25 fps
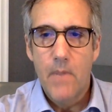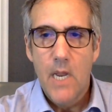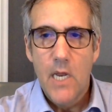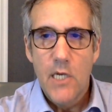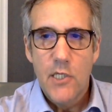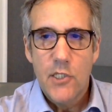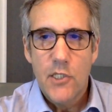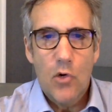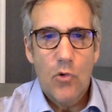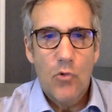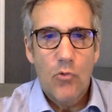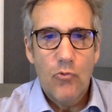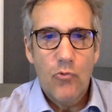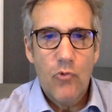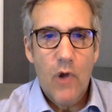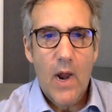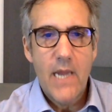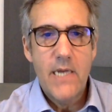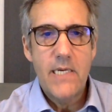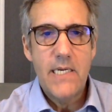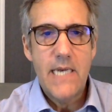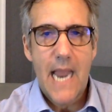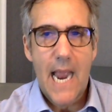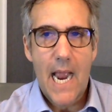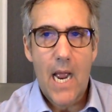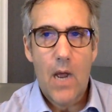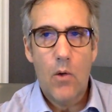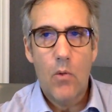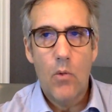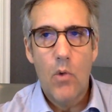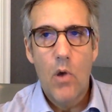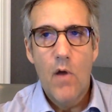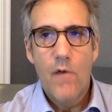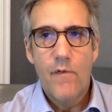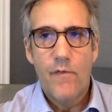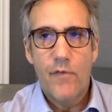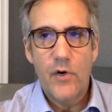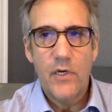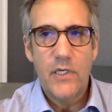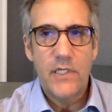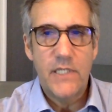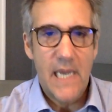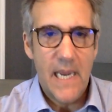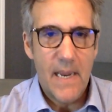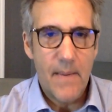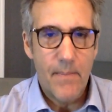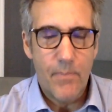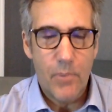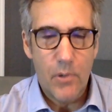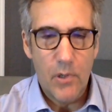So right now, for
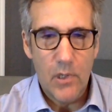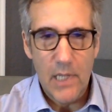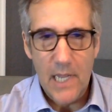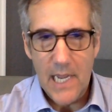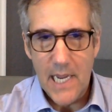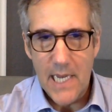example,